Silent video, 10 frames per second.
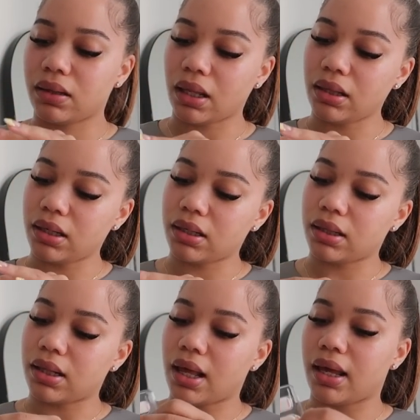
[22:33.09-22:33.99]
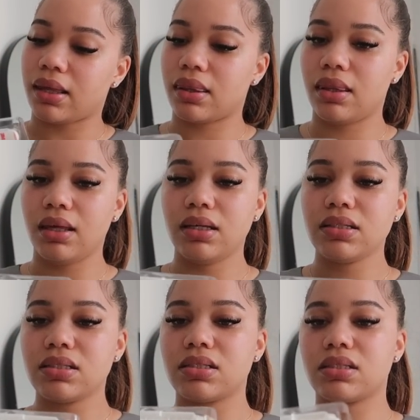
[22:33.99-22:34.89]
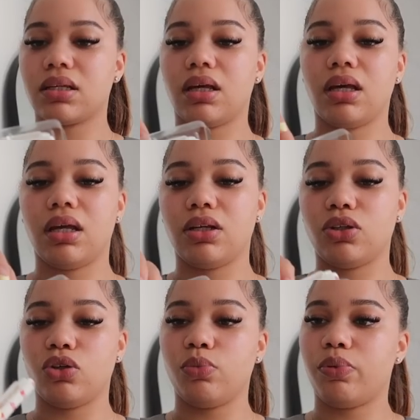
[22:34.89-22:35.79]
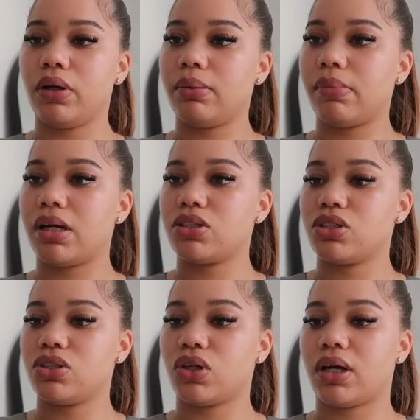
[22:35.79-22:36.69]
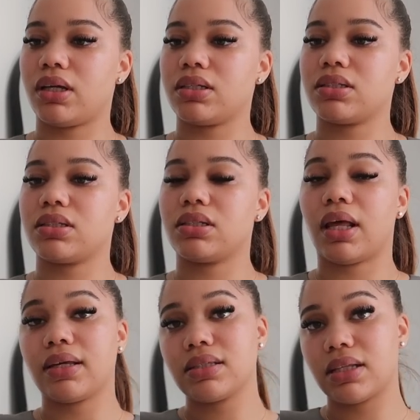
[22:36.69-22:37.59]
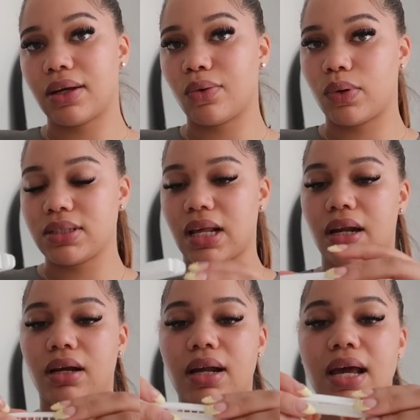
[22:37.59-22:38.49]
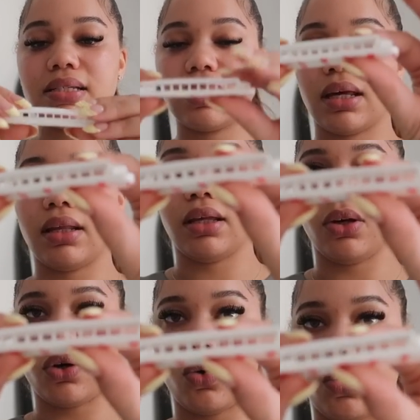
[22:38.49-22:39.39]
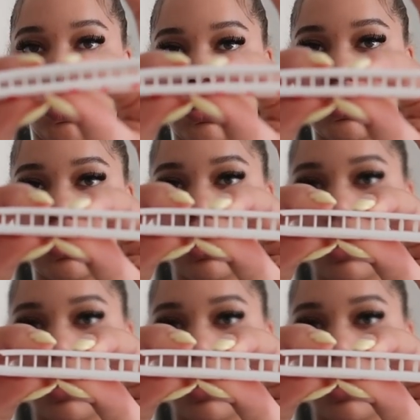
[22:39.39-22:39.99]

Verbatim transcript: It looks like this and you pretty much just like stick it on the side of your desk and then your cords